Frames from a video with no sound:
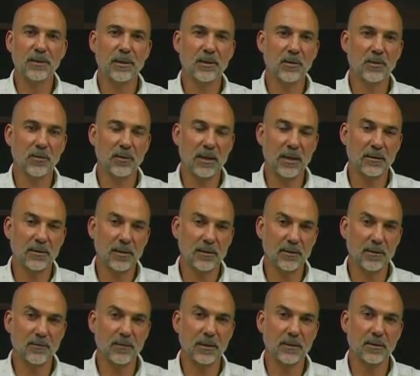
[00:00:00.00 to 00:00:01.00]
Since your
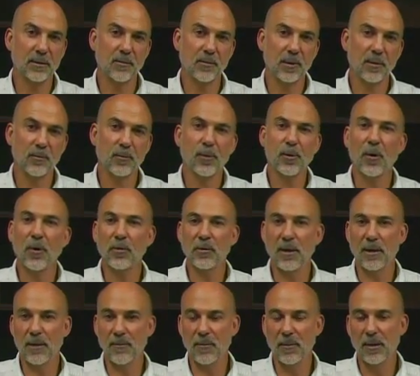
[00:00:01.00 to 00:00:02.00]
digestive system can
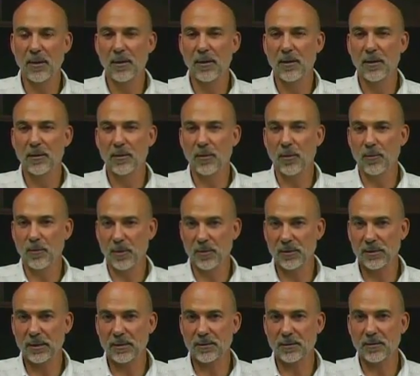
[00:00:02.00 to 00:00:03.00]
program your
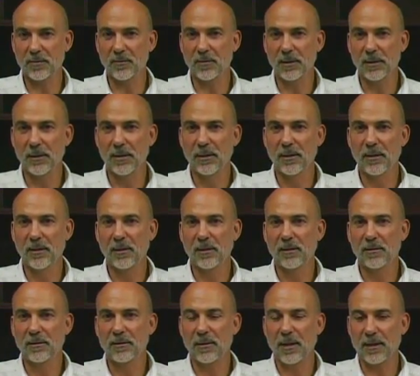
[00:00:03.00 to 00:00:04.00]
immune system,
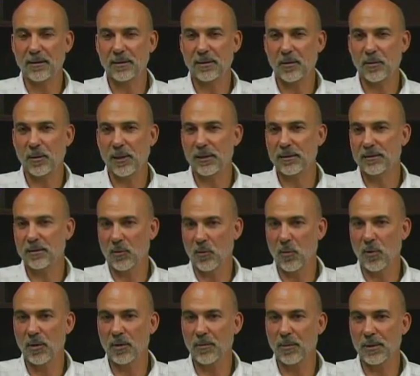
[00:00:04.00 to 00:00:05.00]
that's the place
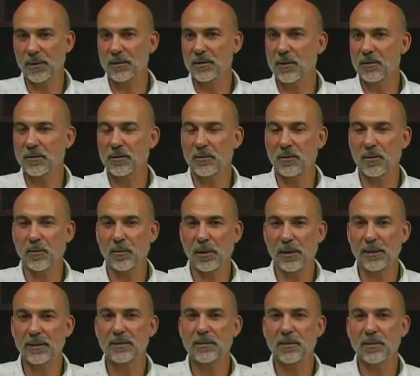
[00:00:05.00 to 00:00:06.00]
to work, but it's also the
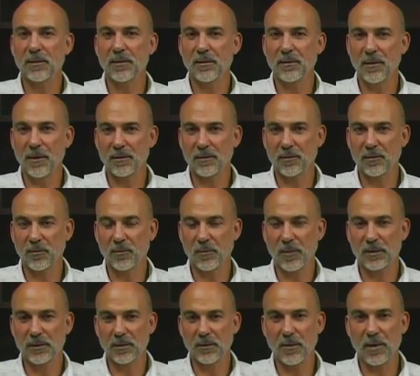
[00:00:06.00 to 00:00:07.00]
place not to
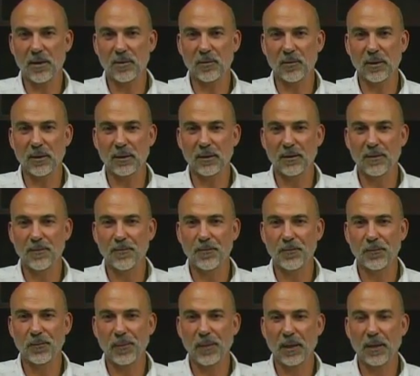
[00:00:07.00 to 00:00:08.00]
mess around with.
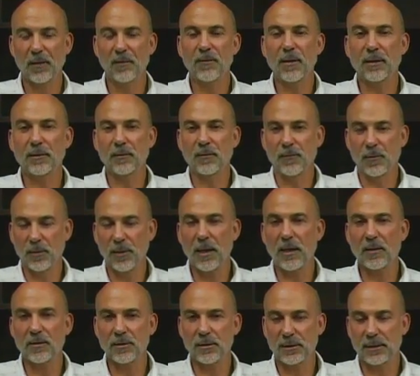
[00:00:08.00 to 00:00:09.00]
In fact, the food
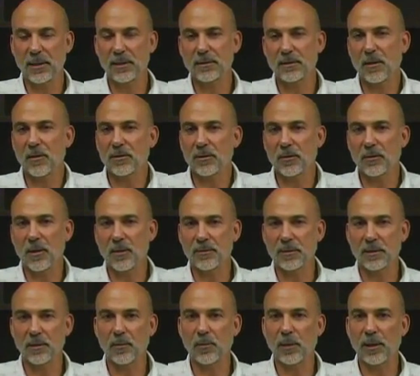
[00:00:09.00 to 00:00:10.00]
allergy test also
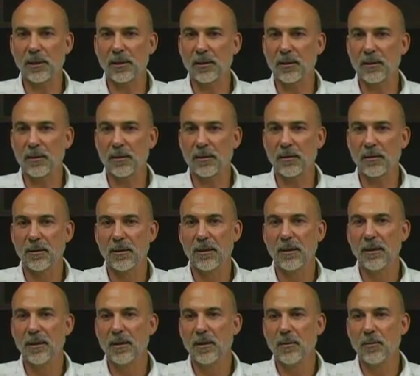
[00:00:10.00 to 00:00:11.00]
comes into play here
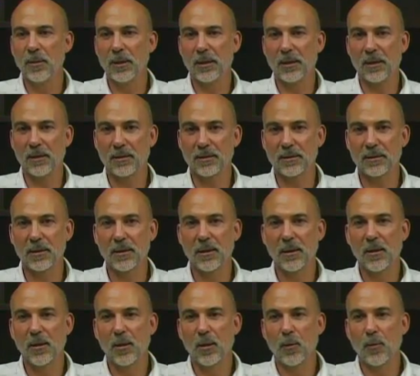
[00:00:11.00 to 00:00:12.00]
because
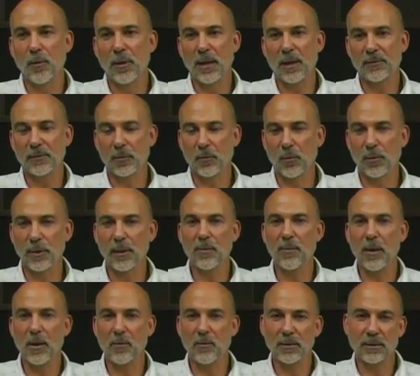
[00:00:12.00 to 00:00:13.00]
we have to worry
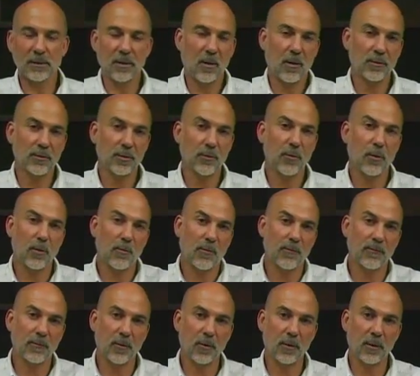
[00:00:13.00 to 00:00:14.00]
about what's called your
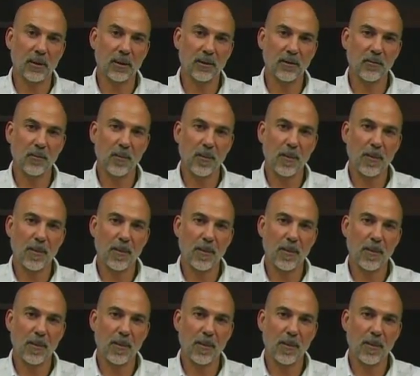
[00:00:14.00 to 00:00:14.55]
normal flora.